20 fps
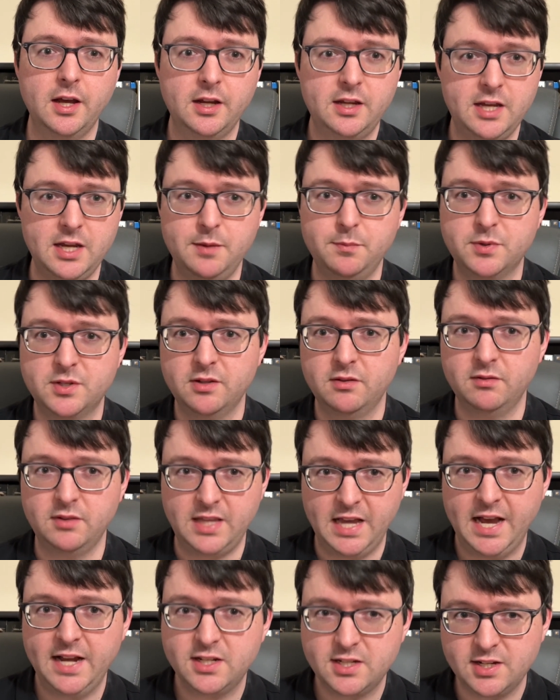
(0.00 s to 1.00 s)
keeps
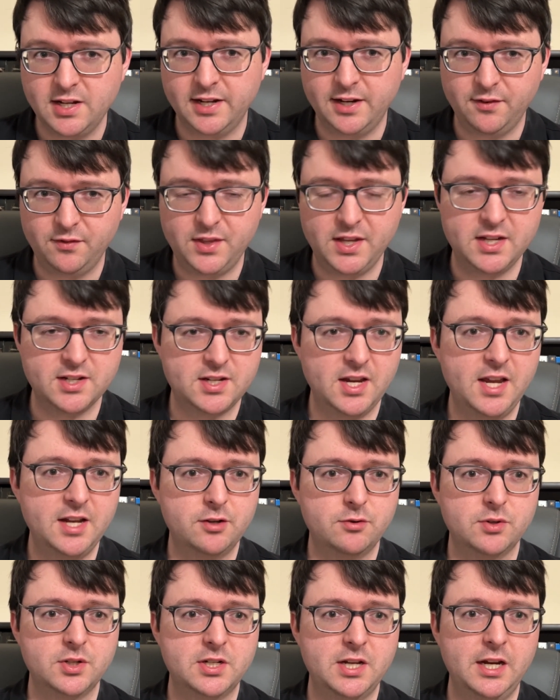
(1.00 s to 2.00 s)
that side of things
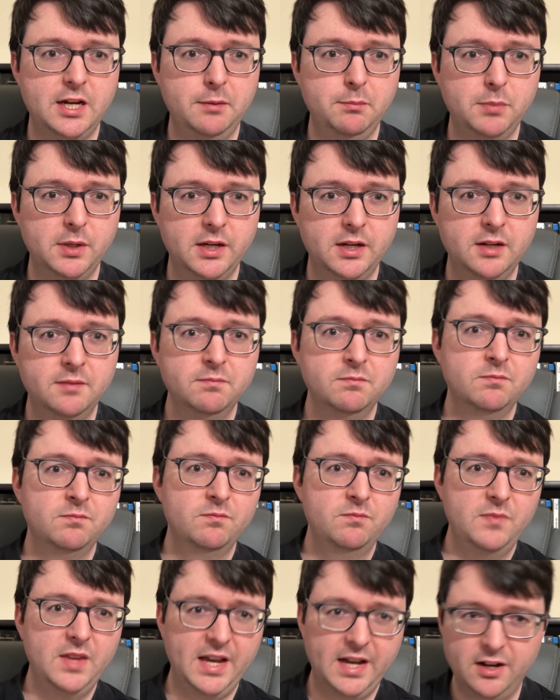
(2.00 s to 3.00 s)
interesting. But
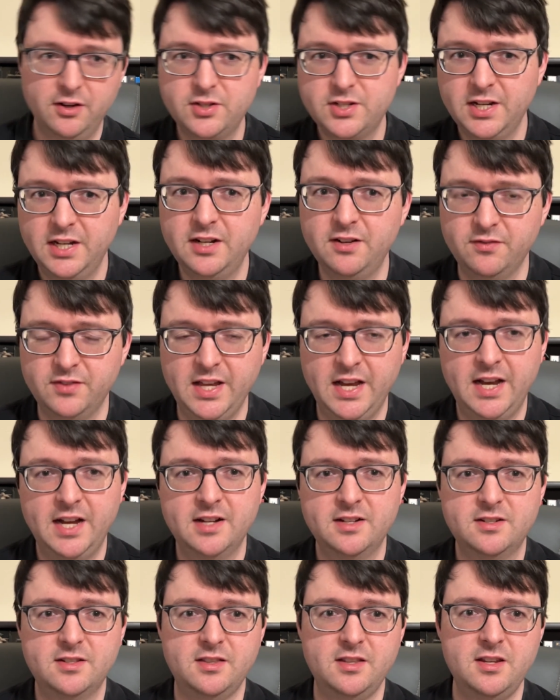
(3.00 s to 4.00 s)
outside of
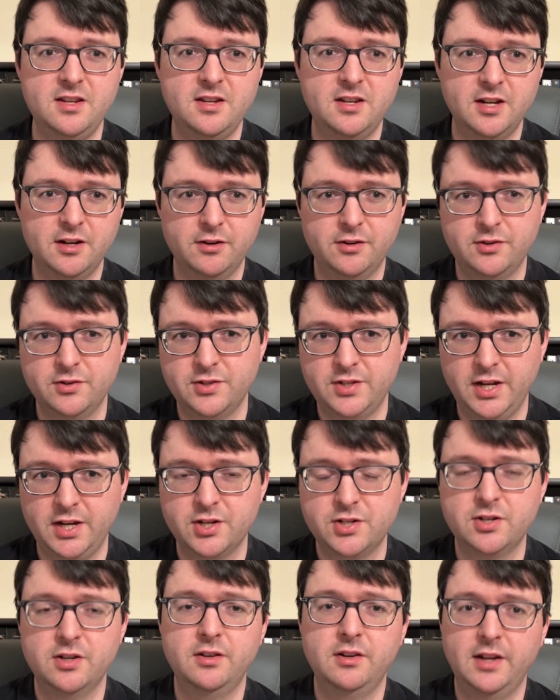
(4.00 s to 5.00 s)
that, the
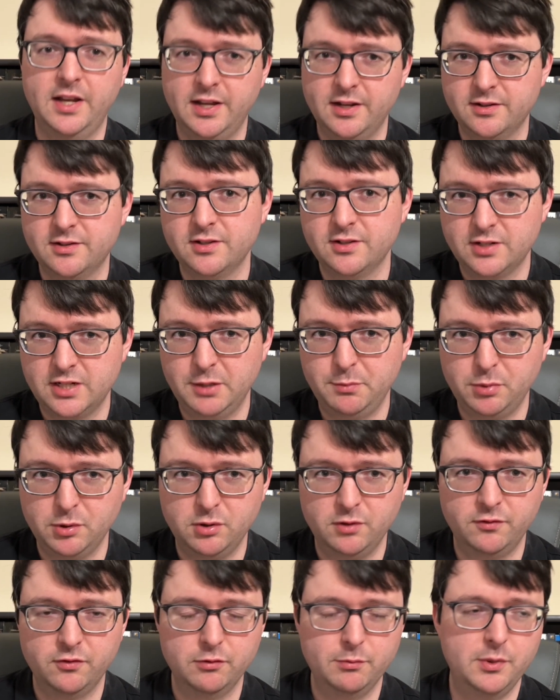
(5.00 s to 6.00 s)
characterization, as is
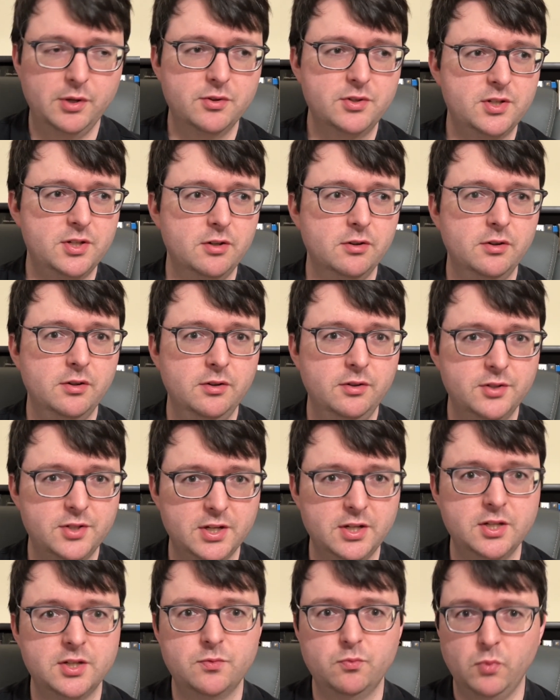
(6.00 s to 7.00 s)
typical for most serials,
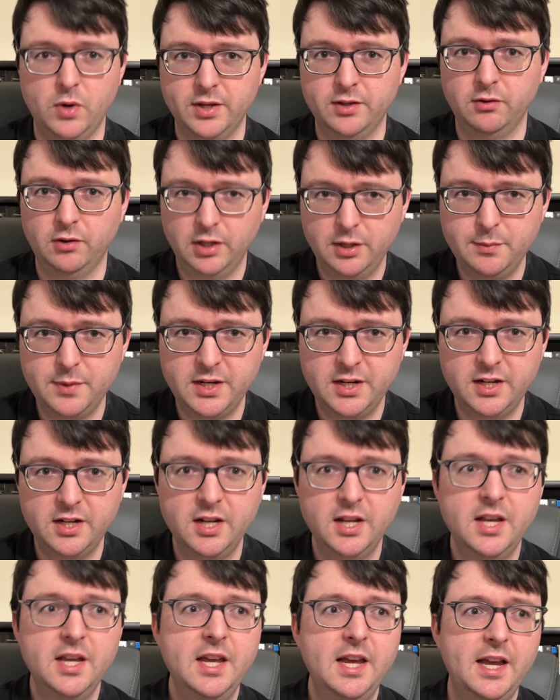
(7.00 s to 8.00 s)
is rather limited,
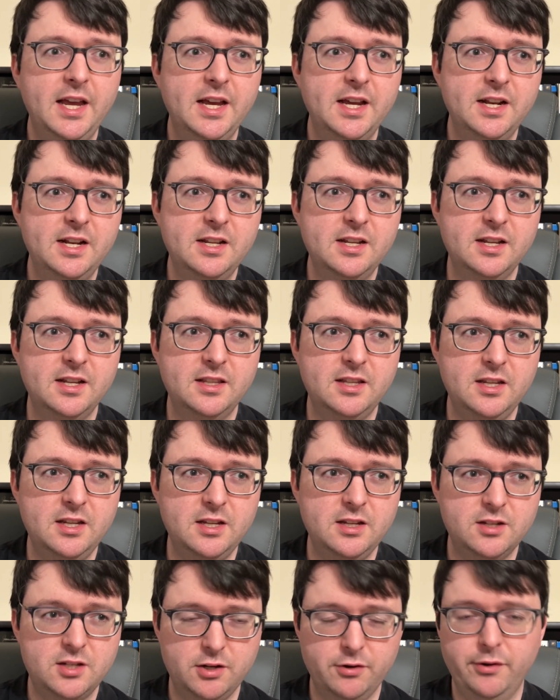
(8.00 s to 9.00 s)
and
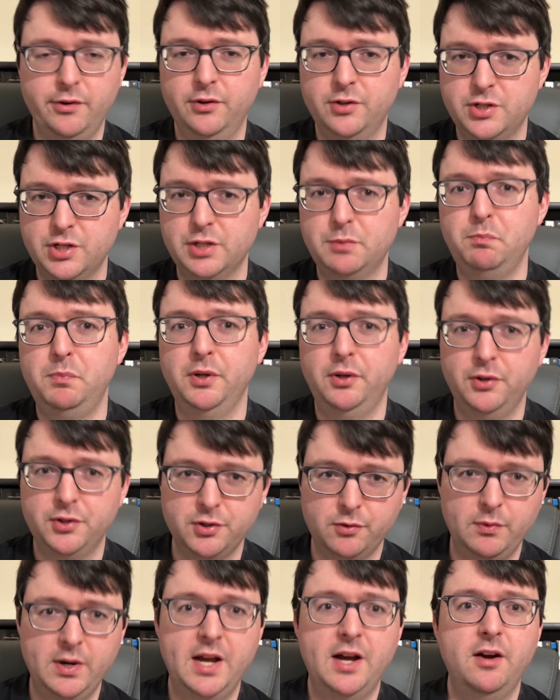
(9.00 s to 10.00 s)
the serial is just built
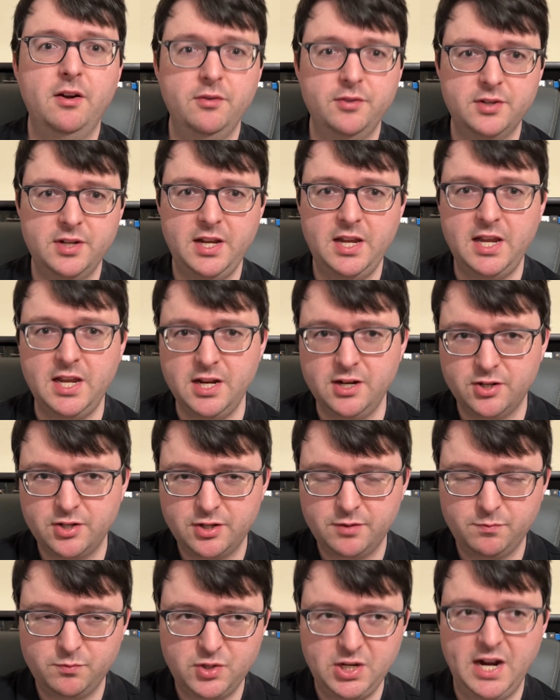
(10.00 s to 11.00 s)
around
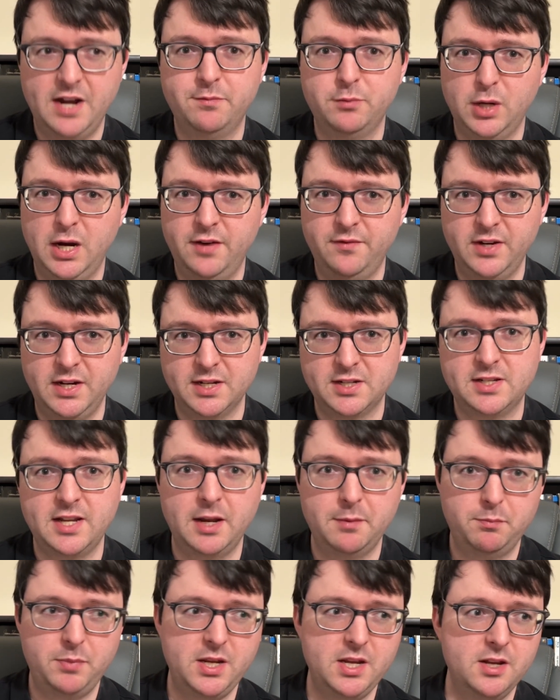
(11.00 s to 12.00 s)
each chapter having a
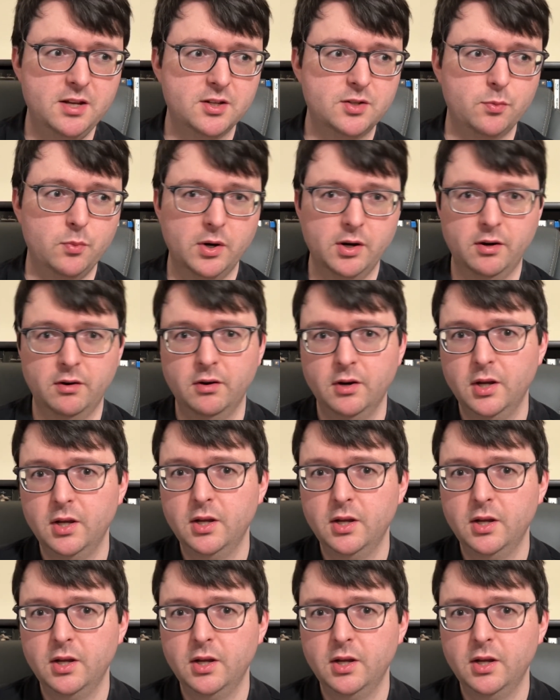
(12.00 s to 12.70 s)
set piece where